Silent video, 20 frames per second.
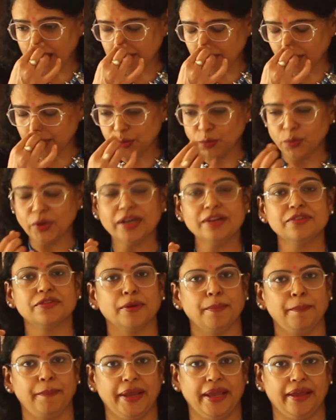Now the word
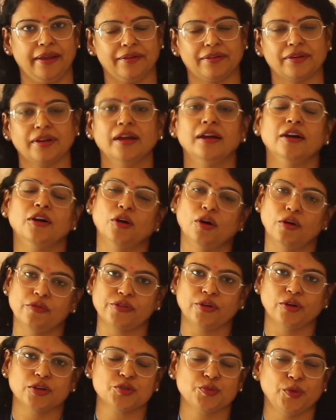repair,
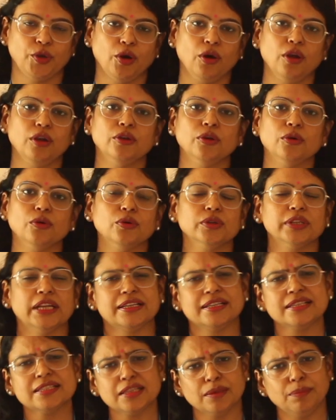of course, we all know
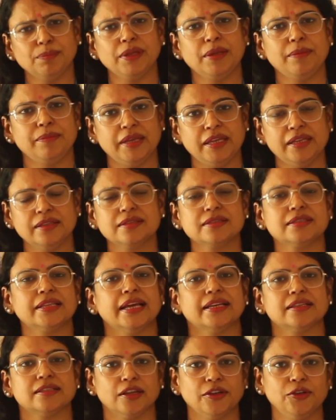that it simply means
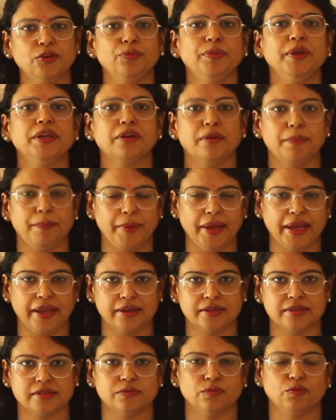that you be
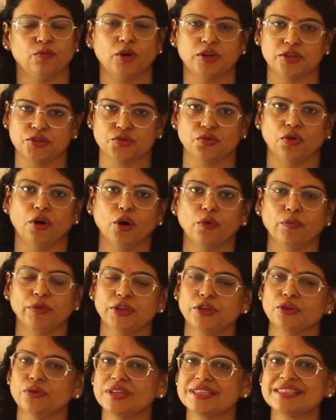repaired. What is wrong
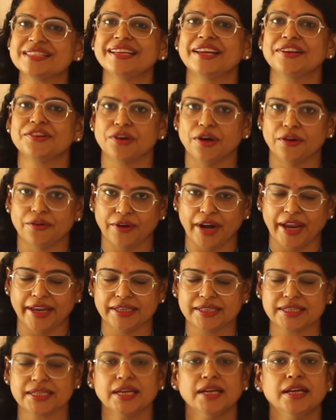with you is set
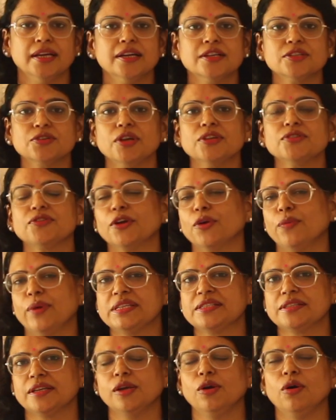right. So he's
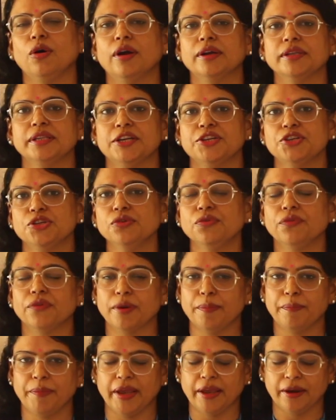requesting God that you
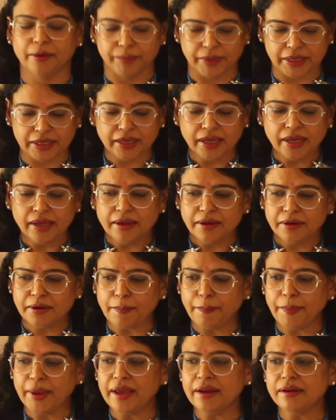repair me.
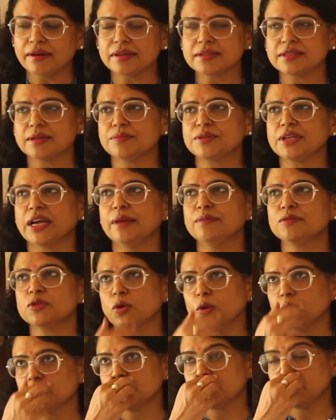Repair sometimes
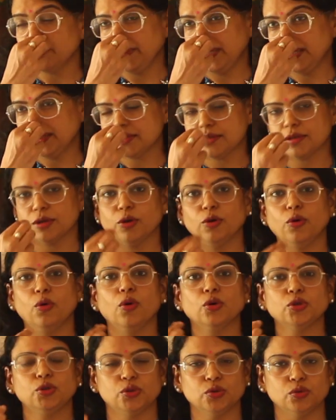also means
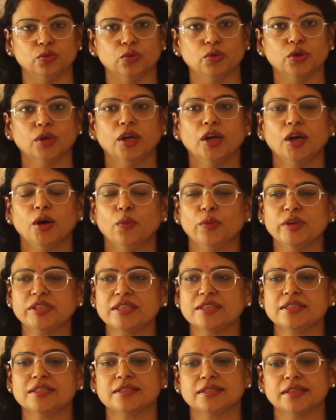go to, which
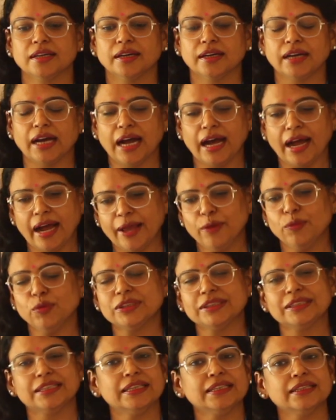is, I I
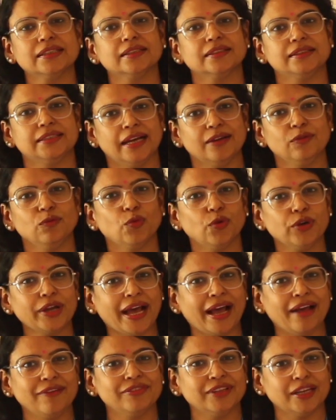would think Donne would
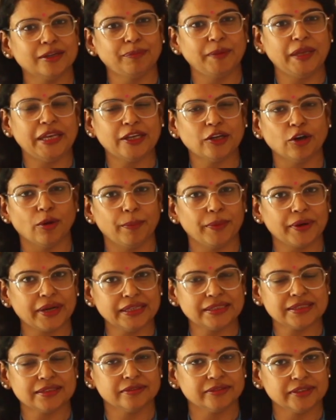have that meaning
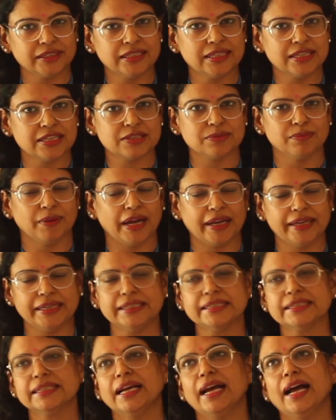operative in his
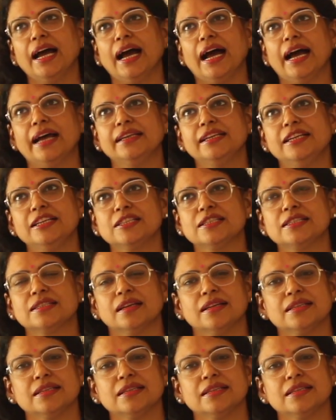mind, and he's